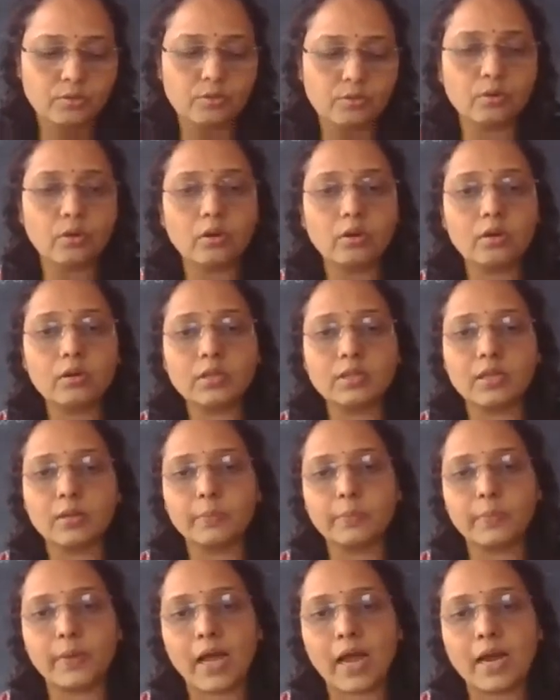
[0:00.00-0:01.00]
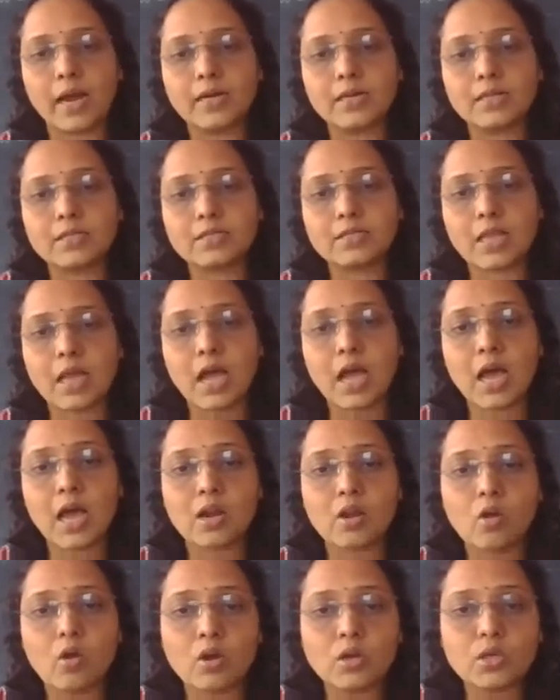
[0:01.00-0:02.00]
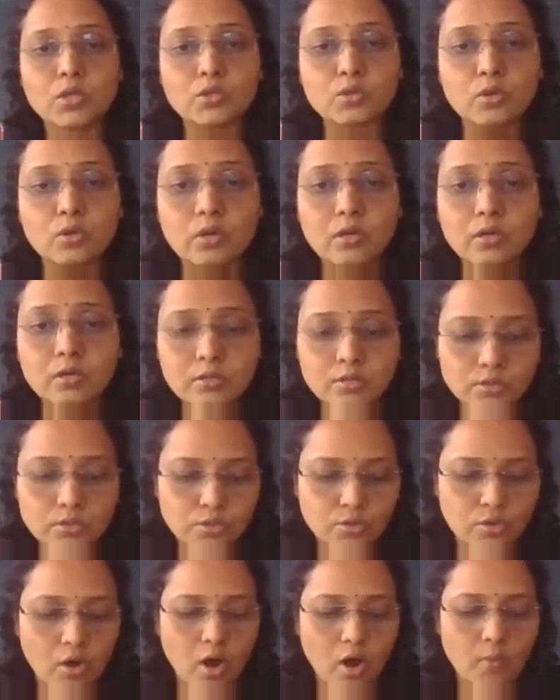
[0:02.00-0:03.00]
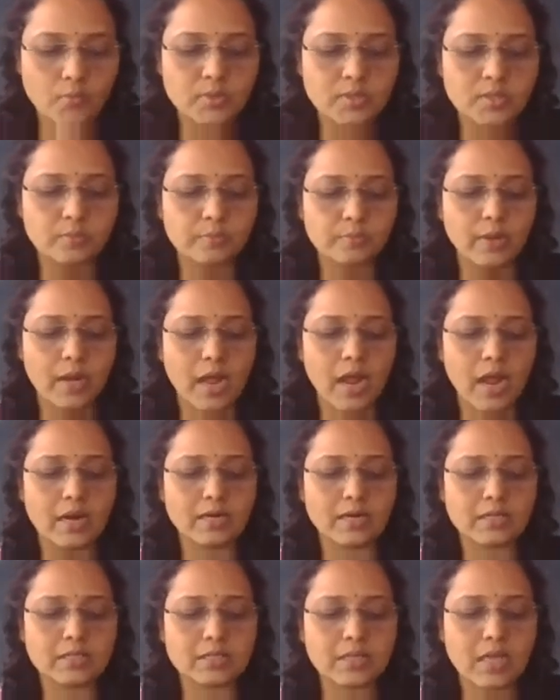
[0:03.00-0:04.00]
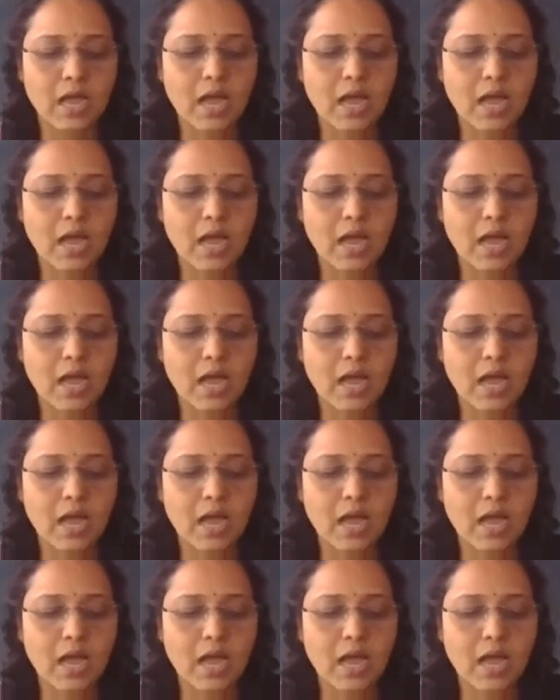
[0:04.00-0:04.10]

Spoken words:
You know, the plants are autotrophs. Plants